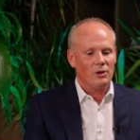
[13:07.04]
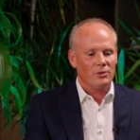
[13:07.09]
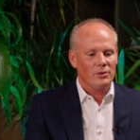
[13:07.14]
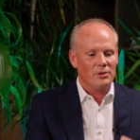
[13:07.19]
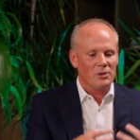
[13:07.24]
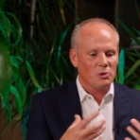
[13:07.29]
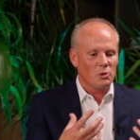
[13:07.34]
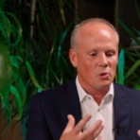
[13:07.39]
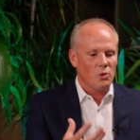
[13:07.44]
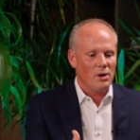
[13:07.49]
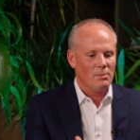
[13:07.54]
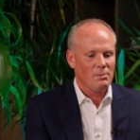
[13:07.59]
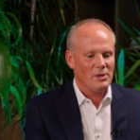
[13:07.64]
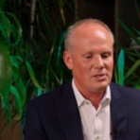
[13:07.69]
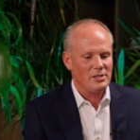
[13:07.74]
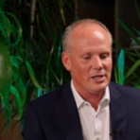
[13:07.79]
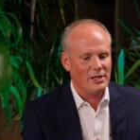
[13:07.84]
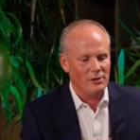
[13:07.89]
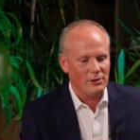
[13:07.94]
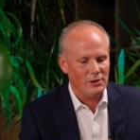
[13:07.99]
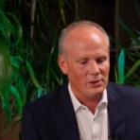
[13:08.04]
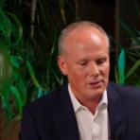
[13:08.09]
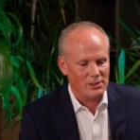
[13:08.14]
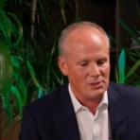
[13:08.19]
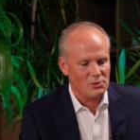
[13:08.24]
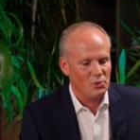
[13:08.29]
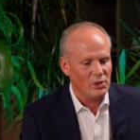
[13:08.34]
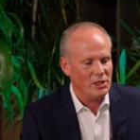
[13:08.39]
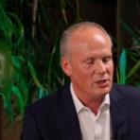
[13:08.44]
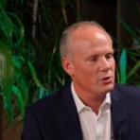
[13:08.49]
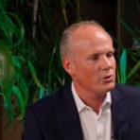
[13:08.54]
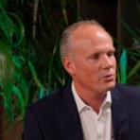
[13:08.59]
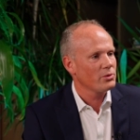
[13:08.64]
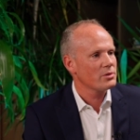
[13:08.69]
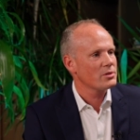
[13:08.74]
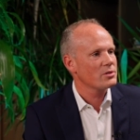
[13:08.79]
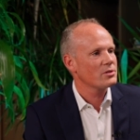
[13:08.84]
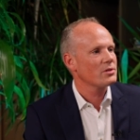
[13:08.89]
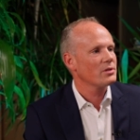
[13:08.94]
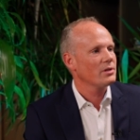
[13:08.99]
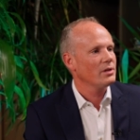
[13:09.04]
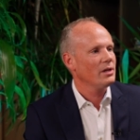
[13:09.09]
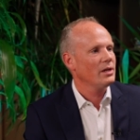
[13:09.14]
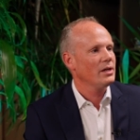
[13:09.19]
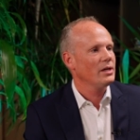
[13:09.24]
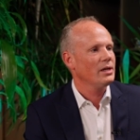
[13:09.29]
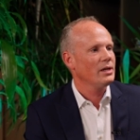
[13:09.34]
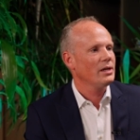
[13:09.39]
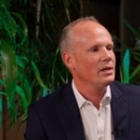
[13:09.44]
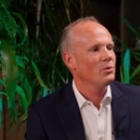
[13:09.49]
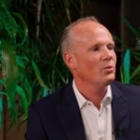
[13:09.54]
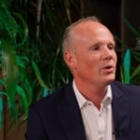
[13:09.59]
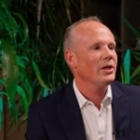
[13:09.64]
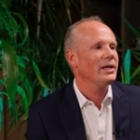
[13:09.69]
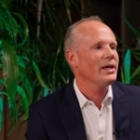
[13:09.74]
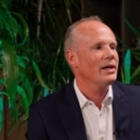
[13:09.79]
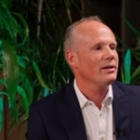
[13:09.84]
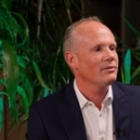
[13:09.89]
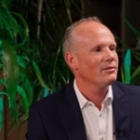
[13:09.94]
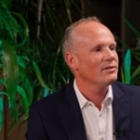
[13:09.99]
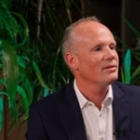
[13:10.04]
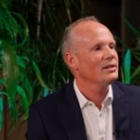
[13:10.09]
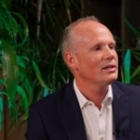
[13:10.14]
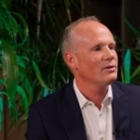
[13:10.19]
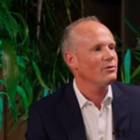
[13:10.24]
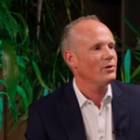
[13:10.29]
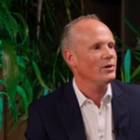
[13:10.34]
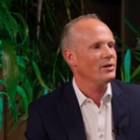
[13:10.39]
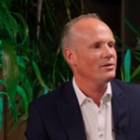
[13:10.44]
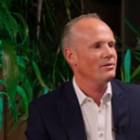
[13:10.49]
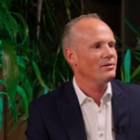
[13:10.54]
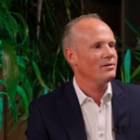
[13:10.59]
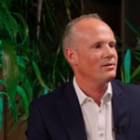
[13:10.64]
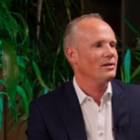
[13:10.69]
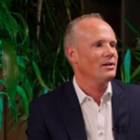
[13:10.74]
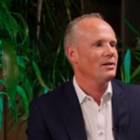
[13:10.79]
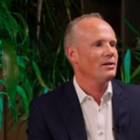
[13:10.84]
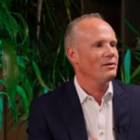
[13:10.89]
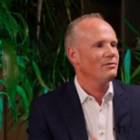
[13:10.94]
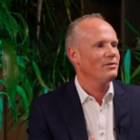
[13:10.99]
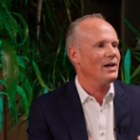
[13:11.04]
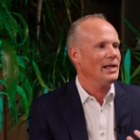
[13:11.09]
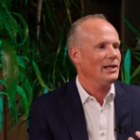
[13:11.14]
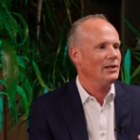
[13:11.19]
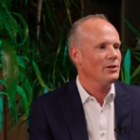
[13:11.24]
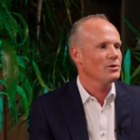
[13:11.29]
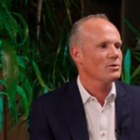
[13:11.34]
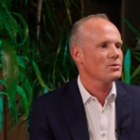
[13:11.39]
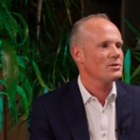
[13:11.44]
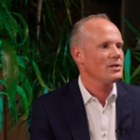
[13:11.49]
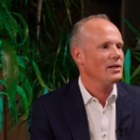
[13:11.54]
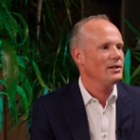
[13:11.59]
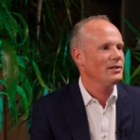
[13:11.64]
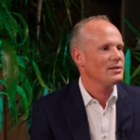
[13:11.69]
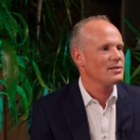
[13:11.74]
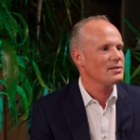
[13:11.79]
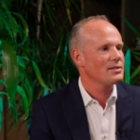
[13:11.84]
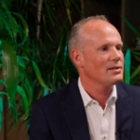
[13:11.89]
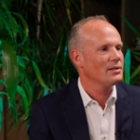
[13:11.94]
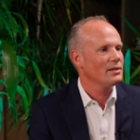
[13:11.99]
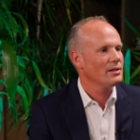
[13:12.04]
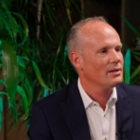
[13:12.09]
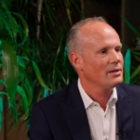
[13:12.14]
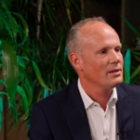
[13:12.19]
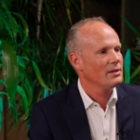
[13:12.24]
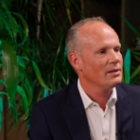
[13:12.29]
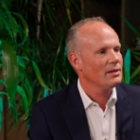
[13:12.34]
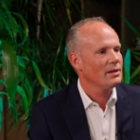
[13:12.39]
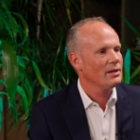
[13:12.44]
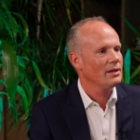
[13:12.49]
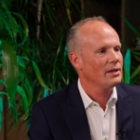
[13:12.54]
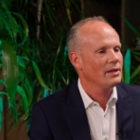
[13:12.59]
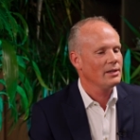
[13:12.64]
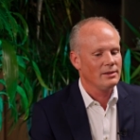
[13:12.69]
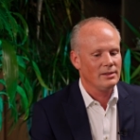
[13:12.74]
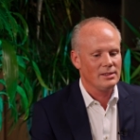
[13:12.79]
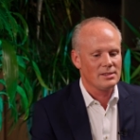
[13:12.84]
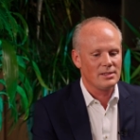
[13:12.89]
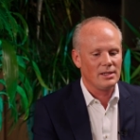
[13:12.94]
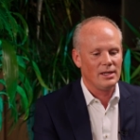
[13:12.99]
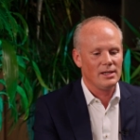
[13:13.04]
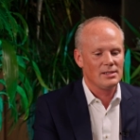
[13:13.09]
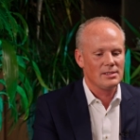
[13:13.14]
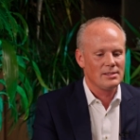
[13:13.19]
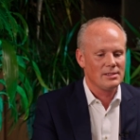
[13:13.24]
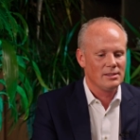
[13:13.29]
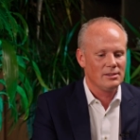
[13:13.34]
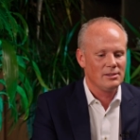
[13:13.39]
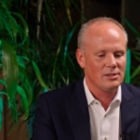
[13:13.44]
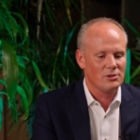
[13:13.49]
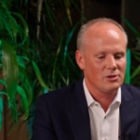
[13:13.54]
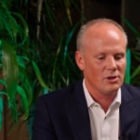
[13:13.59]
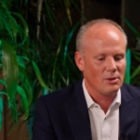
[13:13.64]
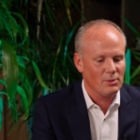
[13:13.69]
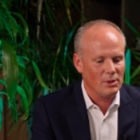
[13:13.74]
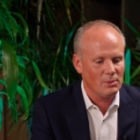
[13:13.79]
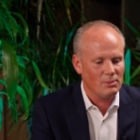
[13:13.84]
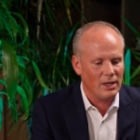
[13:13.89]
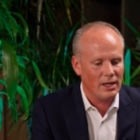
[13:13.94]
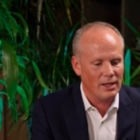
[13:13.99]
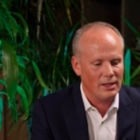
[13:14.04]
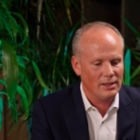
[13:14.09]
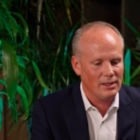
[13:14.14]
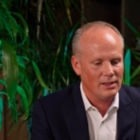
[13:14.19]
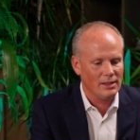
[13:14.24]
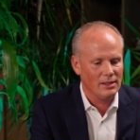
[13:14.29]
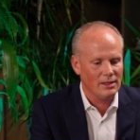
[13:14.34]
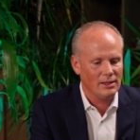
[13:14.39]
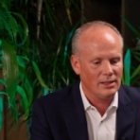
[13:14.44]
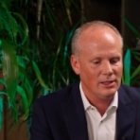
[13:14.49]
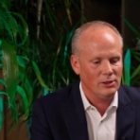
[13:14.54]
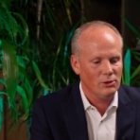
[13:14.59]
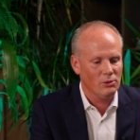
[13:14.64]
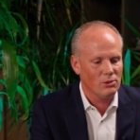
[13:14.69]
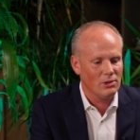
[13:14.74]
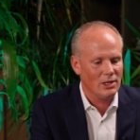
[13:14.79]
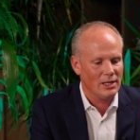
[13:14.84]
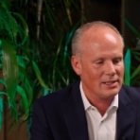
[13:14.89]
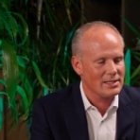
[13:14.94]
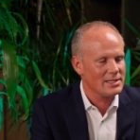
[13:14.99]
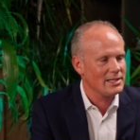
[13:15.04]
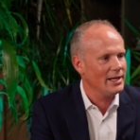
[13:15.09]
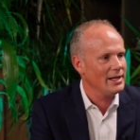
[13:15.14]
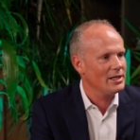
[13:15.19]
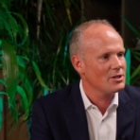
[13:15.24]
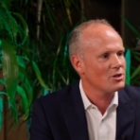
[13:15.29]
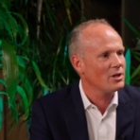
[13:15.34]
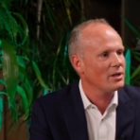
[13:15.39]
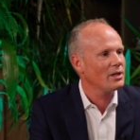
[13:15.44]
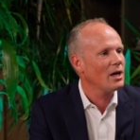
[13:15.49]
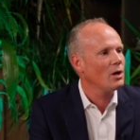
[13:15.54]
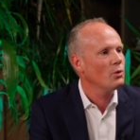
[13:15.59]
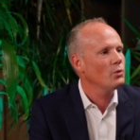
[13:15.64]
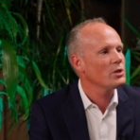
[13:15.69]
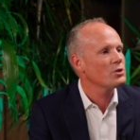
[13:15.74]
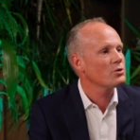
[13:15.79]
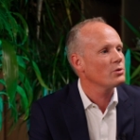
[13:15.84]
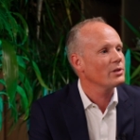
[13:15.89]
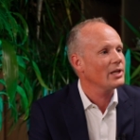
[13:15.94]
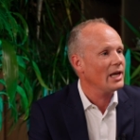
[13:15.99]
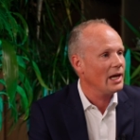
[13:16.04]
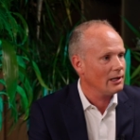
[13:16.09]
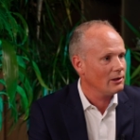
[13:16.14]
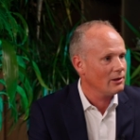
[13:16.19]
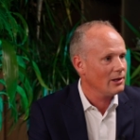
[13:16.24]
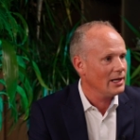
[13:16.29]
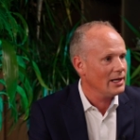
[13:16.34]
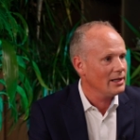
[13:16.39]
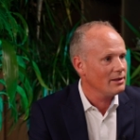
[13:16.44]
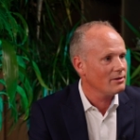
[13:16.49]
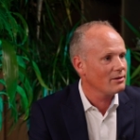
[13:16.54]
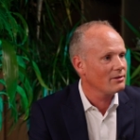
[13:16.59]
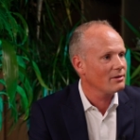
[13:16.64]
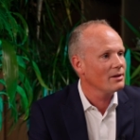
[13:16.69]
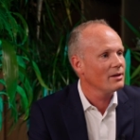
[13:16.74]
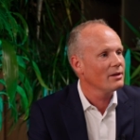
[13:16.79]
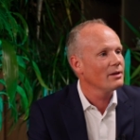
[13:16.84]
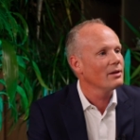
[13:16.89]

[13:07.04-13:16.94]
on the raw materials we use, uh, we get different uh, values, and it's uh, in this case uh, determined by EU legislation how we should calculate,